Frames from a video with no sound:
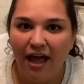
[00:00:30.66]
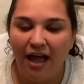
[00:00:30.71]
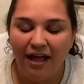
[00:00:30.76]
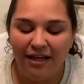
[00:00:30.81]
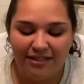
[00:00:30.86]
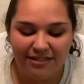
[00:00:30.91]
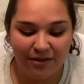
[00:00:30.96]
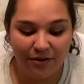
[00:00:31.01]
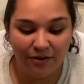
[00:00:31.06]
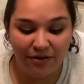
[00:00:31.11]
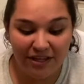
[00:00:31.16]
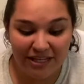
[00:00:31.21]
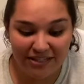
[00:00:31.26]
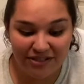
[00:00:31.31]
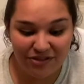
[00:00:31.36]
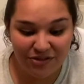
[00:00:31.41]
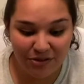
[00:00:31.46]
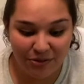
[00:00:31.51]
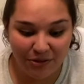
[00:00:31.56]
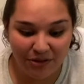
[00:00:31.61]
So this
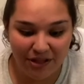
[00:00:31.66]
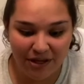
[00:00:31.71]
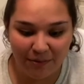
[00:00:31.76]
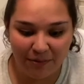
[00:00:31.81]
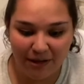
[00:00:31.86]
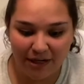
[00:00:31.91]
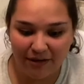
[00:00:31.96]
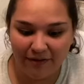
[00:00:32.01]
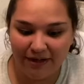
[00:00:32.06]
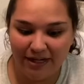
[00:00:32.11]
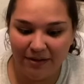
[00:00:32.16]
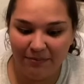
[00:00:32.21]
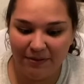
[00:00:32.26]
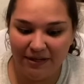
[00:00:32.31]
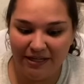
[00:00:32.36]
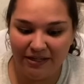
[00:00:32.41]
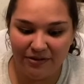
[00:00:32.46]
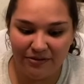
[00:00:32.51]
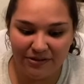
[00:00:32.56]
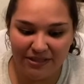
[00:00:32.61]
tool that we're going to be
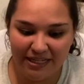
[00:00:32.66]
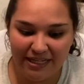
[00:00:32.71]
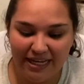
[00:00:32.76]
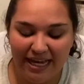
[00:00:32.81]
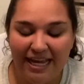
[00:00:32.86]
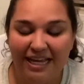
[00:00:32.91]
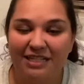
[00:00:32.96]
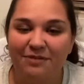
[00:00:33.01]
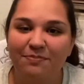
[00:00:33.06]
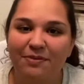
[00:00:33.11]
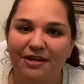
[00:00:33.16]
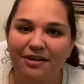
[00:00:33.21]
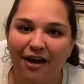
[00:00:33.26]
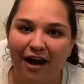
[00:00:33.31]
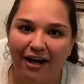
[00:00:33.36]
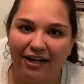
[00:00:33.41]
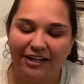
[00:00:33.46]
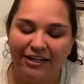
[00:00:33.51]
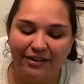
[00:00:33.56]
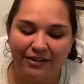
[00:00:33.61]
using is
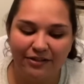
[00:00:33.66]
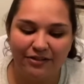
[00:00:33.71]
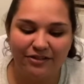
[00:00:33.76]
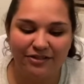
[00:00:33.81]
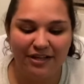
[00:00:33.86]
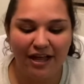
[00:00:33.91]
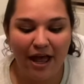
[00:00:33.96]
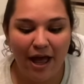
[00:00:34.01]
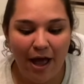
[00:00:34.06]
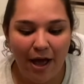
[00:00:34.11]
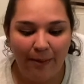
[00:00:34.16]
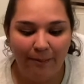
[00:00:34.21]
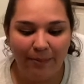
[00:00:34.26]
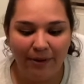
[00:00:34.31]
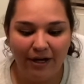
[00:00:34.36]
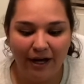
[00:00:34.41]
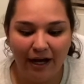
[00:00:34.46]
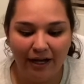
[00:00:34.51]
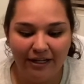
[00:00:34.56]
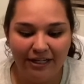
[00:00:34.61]
binoculars.
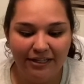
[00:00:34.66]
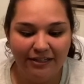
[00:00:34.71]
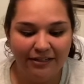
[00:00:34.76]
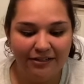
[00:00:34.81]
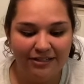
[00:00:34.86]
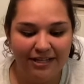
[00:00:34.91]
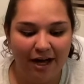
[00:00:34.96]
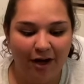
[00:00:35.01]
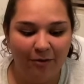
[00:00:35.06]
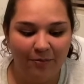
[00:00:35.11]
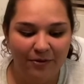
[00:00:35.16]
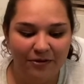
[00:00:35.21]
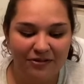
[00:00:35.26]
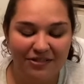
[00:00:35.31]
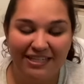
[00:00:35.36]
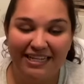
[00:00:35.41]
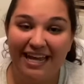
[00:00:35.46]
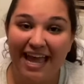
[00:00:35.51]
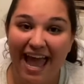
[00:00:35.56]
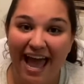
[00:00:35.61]
Binoculars help you
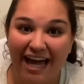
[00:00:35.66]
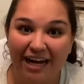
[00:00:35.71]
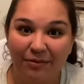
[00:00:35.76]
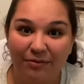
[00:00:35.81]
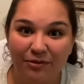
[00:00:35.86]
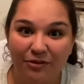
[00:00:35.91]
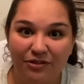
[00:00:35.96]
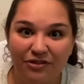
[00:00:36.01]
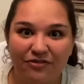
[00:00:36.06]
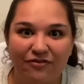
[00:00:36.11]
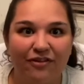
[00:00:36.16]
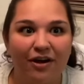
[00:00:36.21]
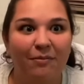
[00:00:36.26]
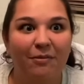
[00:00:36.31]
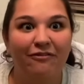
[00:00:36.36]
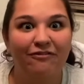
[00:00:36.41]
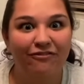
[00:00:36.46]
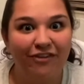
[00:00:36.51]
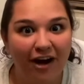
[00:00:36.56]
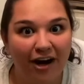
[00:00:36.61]
see animals from a
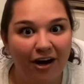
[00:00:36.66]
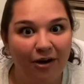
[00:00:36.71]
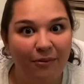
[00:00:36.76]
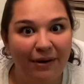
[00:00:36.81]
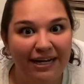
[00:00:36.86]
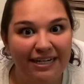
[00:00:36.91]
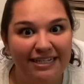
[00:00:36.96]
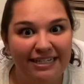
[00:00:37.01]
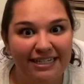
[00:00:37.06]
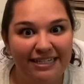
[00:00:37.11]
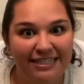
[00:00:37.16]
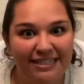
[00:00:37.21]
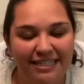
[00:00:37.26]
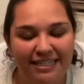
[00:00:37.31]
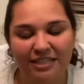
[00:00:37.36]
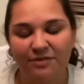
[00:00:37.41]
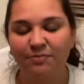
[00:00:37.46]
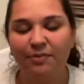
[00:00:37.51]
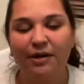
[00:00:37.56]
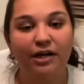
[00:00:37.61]
faraway
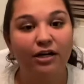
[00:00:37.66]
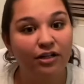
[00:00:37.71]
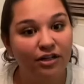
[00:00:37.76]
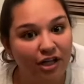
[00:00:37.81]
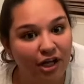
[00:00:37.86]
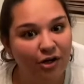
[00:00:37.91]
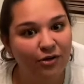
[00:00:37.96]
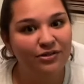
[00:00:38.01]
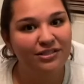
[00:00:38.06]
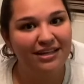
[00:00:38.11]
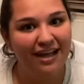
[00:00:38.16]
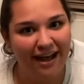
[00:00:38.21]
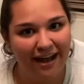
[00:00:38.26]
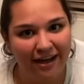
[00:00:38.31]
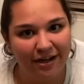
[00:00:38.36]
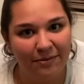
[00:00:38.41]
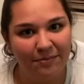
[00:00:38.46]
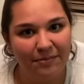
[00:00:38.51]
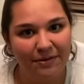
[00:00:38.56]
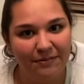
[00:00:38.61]
distance but close
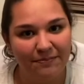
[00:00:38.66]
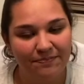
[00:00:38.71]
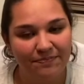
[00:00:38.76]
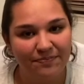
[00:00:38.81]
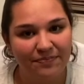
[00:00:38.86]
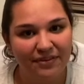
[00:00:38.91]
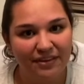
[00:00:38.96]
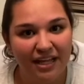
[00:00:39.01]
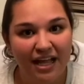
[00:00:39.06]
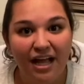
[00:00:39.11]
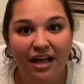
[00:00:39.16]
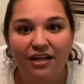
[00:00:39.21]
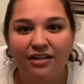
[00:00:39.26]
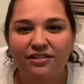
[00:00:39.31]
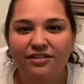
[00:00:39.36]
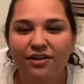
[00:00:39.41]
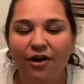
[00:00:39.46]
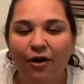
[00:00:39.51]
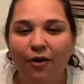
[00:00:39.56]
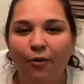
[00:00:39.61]
up.
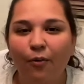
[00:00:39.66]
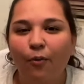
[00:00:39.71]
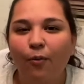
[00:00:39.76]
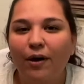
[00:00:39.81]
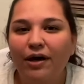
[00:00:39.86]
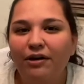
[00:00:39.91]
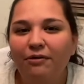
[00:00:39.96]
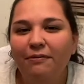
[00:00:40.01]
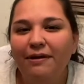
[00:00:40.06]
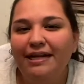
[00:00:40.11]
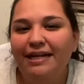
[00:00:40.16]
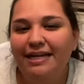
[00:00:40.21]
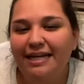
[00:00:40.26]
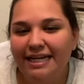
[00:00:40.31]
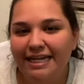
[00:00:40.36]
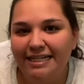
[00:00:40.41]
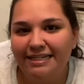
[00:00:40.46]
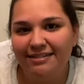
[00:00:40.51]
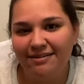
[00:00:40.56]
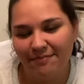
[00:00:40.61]
So what do we
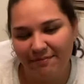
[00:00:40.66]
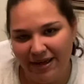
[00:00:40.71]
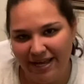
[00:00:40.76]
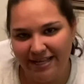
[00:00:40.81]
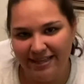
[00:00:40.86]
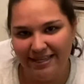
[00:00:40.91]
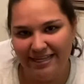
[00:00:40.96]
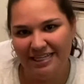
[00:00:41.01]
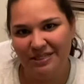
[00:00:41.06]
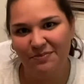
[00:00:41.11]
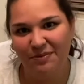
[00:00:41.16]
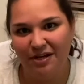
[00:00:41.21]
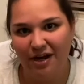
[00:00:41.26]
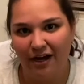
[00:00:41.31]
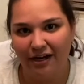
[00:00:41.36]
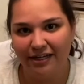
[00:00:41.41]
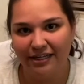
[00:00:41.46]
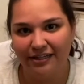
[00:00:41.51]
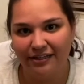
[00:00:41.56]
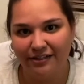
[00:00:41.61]
need to make these
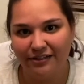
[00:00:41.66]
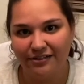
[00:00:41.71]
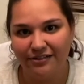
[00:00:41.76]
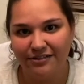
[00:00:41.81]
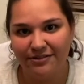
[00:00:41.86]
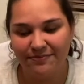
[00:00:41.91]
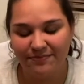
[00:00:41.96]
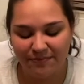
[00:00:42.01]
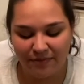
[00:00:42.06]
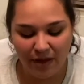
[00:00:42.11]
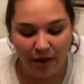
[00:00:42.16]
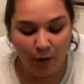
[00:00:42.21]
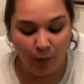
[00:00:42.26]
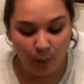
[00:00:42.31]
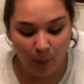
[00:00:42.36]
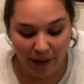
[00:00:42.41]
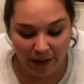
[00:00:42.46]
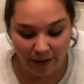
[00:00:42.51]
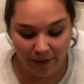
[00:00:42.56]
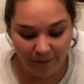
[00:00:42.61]
binoculars?
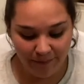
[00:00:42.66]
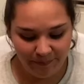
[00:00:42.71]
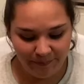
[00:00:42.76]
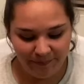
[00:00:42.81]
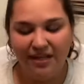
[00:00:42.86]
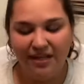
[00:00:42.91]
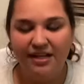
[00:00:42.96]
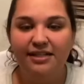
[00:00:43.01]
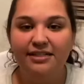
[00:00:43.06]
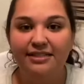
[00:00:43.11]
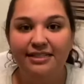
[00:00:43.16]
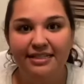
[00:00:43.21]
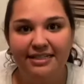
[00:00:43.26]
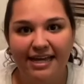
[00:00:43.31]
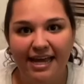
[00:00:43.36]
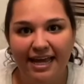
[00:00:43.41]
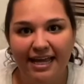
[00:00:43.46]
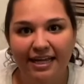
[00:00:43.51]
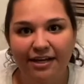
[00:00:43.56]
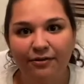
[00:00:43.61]
Well,
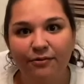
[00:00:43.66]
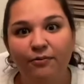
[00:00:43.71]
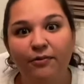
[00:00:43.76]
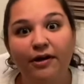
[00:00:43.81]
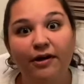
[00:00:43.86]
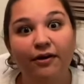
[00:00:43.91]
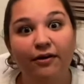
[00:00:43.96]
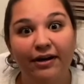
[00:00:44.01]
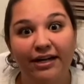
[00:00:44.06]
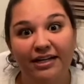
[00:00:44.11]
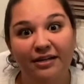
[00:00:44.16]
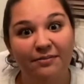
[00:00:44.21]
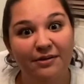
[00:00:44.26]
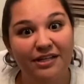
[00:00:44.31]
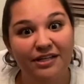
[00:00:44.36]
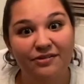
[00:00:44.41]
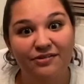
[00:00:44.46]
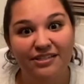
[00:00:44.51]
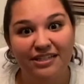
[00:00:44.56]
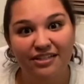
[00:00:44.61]
today we're going to be
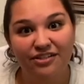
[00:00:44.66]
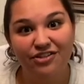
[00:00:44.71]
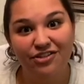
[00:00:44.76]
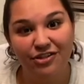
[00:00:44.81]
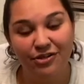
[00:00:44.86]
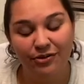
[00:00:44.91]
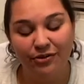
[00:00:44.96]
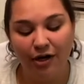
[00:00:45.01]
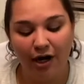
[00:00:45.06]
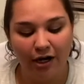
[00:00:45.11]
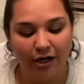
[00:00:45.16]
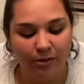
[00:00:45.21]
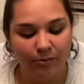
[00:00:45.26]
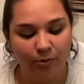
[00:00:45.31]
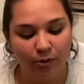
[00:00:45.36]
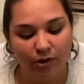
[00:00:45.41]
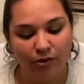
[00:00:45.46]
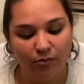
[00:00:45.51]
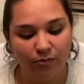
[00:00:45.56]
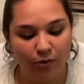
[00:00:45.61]
using two
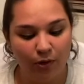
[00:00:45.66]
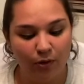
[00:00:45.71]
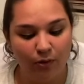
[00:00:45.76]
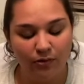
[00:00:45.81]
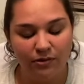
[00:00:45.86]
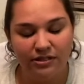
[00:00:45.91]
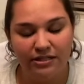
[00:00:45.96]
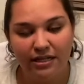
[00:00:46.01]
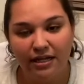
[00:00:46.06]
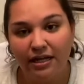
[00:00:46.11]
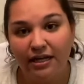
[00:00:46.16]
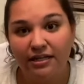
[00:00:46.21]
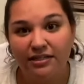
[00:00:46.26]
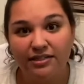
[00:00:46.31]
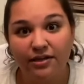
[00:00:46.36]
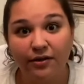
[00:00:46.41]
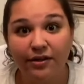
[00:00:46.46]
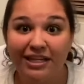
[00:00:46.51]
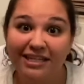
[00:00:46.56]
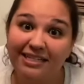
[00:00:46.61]
cardboard rolls.
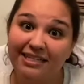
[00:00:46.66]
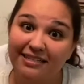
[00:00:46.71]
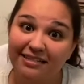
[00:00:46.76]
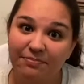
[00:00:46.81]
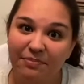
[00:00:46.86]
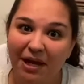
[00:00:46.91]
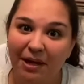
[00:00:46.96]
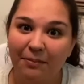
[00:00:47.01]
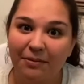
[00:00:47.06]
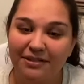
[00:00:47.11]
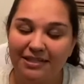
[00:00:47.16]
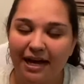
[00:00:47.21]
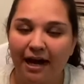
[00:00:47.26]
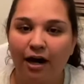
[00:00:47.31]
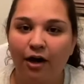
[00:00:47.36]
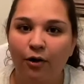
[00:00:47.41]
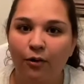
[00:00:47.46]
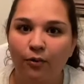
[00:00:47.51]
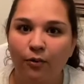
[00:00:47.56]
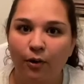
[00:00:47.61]
So this is a paper
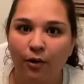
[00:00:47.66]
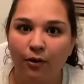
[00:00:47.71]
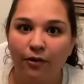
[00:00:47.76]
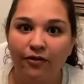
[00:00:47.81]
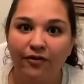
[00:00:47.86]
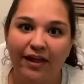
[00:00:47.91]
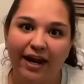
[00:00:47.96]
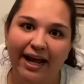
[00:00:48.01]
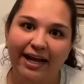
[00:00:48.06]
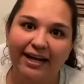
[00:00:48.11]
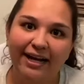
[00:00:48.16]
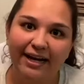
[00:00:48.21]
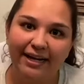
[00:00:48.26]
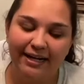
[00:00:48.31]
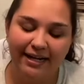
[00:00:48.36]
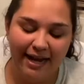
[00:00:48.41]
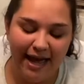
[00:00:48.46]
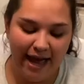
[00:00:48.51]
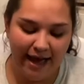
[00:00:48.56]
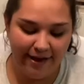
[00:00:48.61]
towel roll that I cut
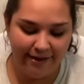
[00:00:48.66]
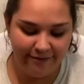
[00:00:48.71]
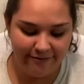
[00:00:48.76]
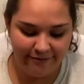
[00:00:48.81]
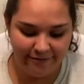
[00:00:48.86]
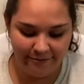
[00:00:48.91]
in half.